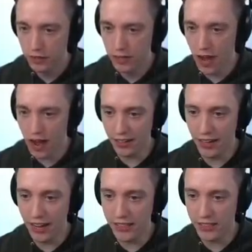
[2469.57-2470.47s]
Cut
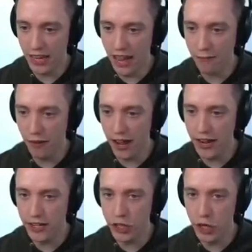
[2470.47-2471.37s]
his life
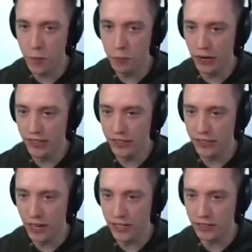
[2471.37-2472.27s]
into
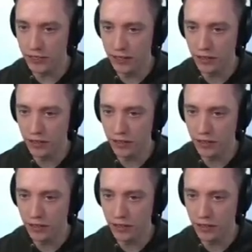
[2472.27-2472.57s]
pieces!